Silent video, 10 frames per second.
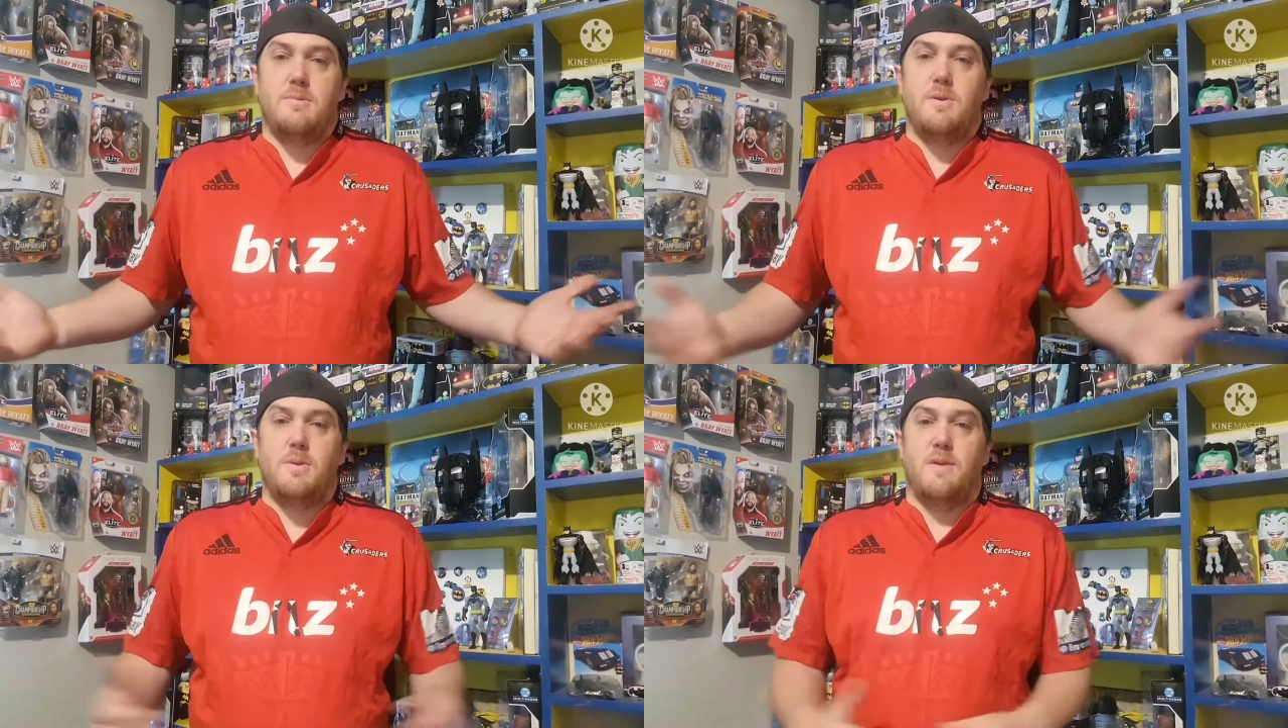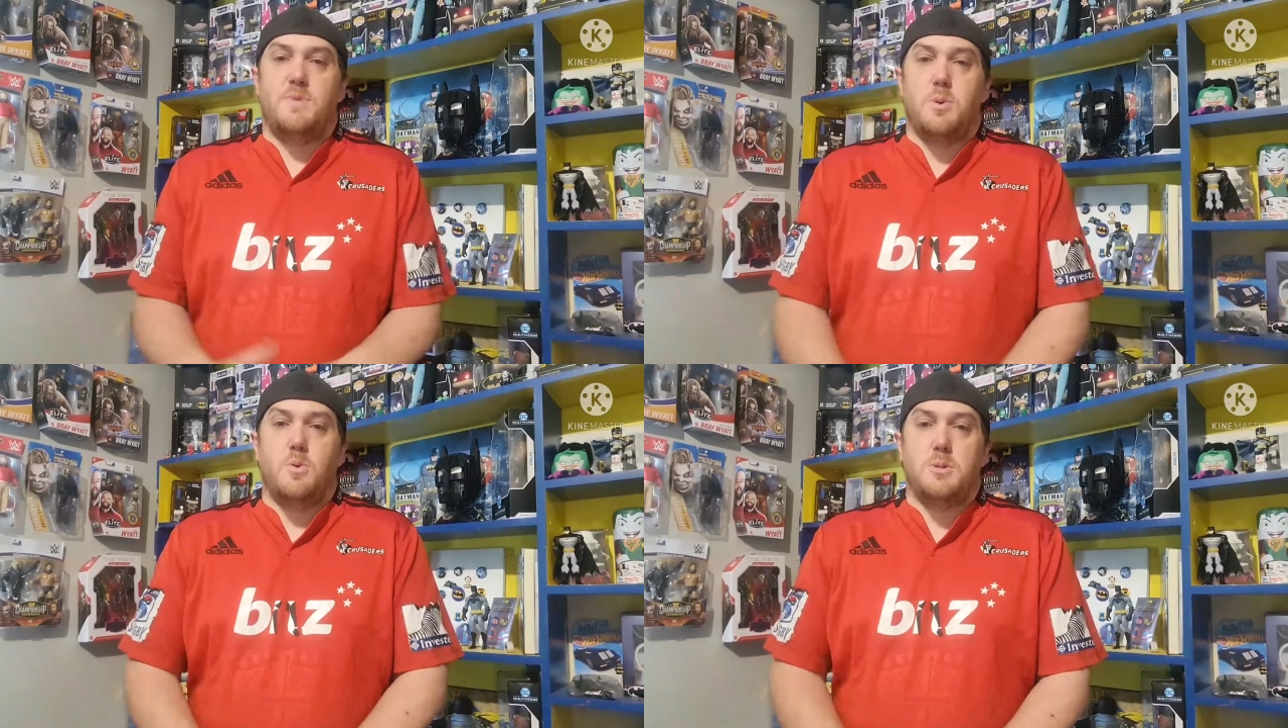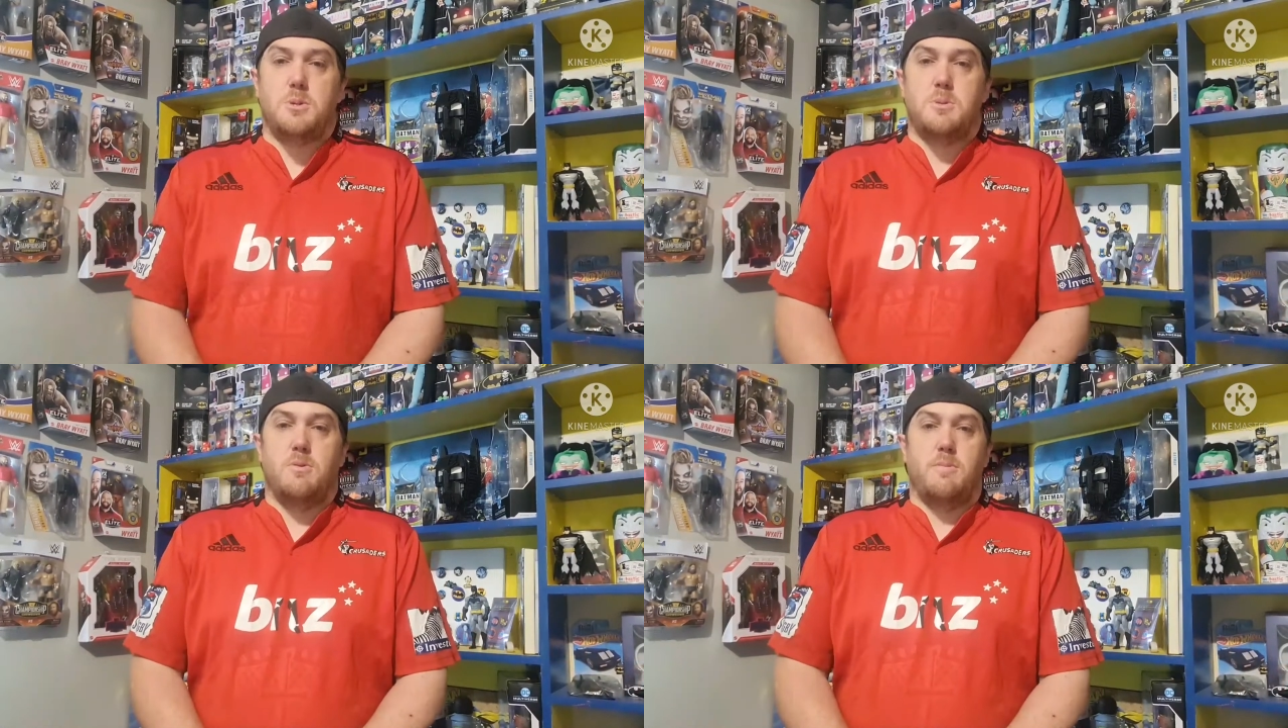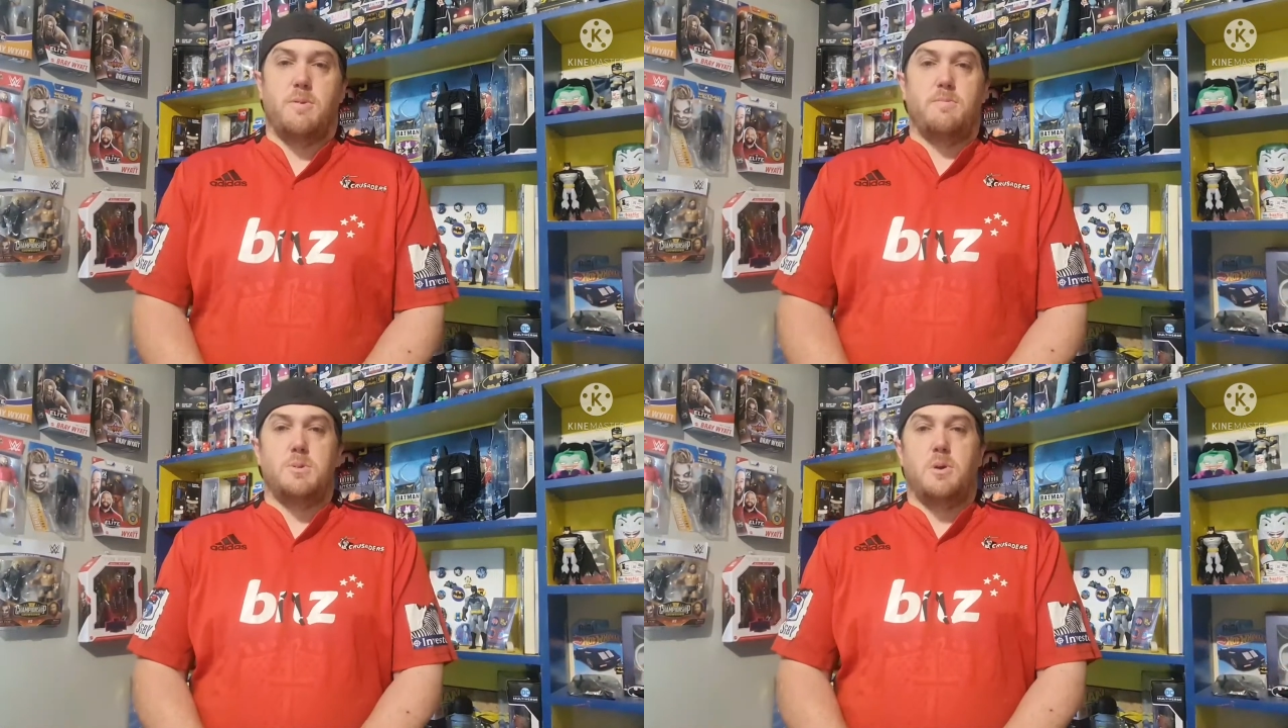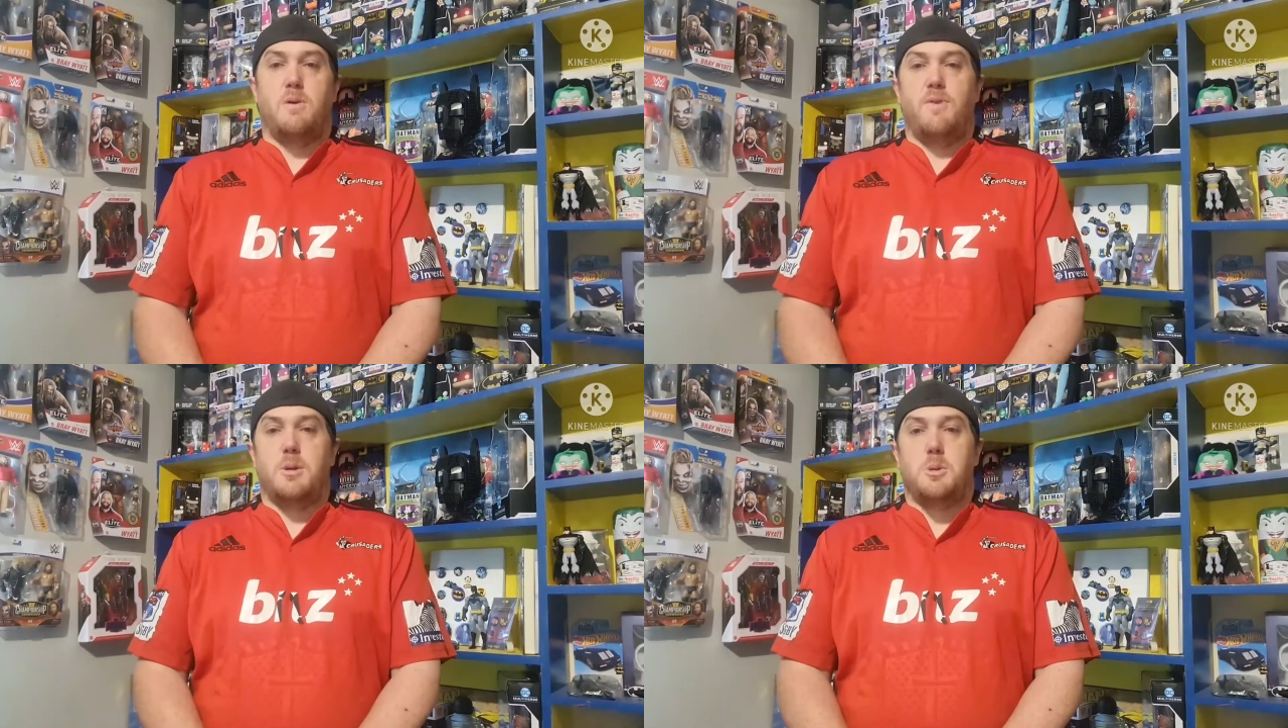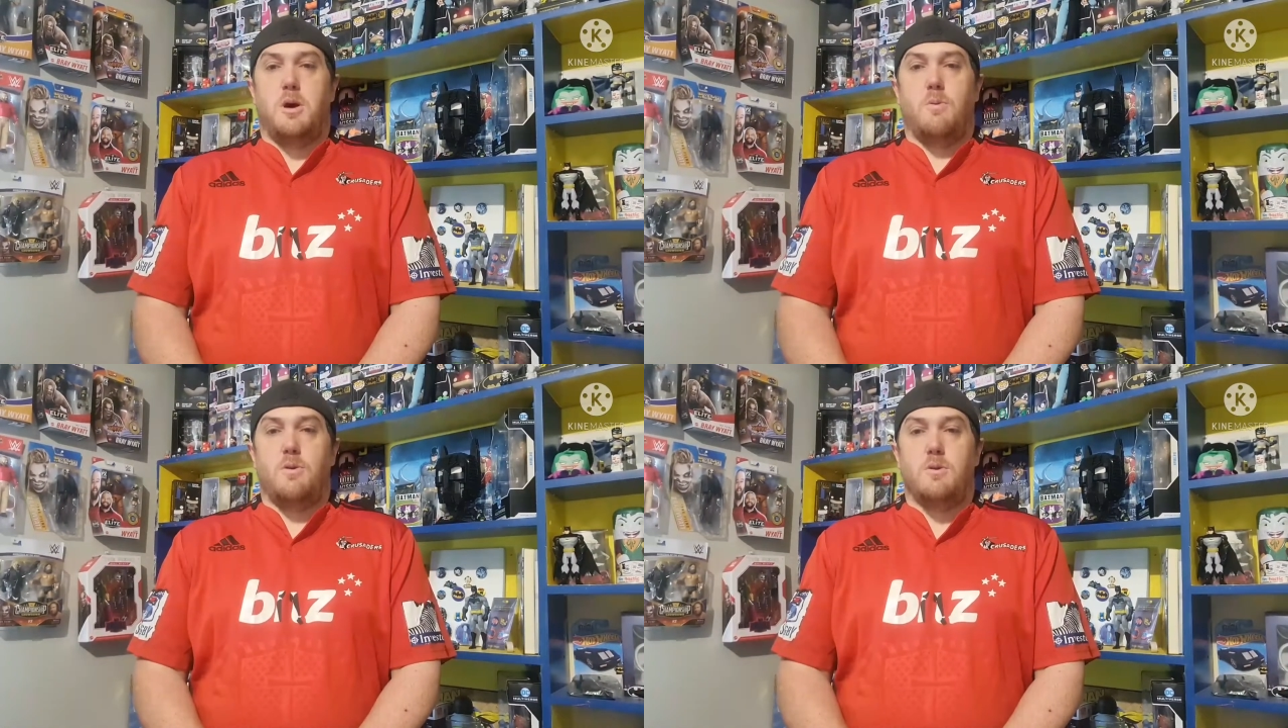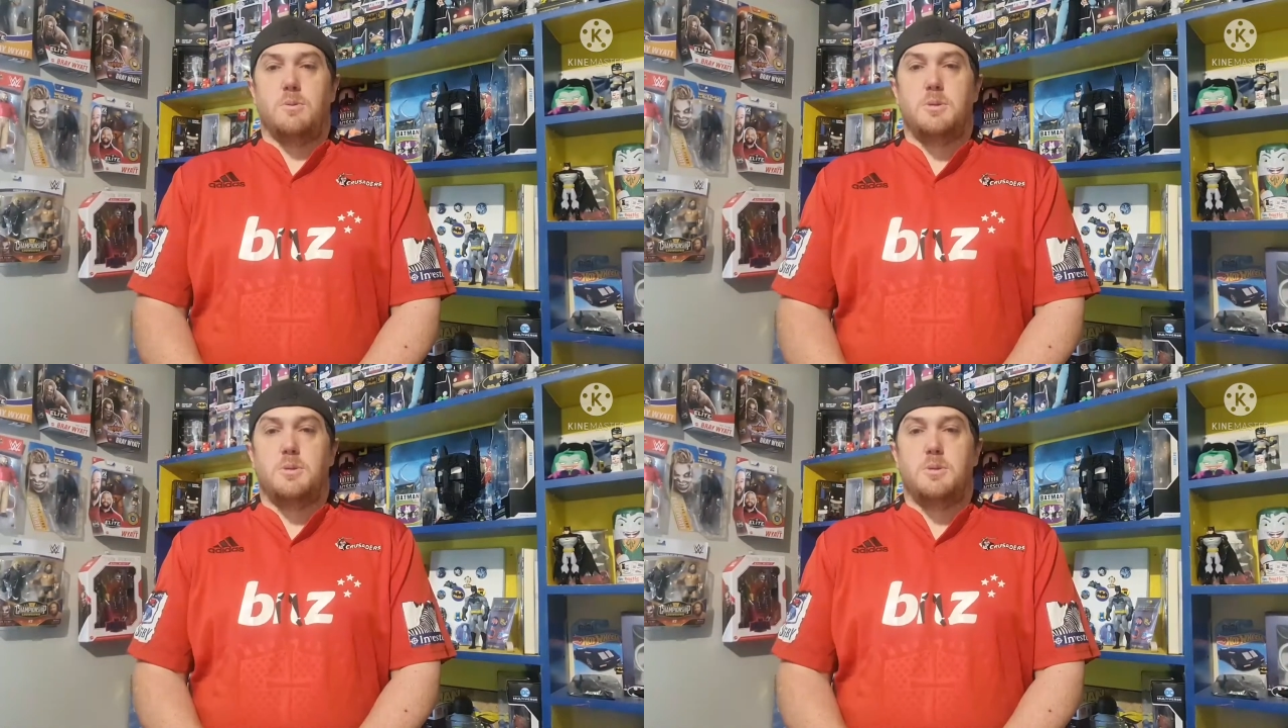We all love toys because it remembers of our childhood.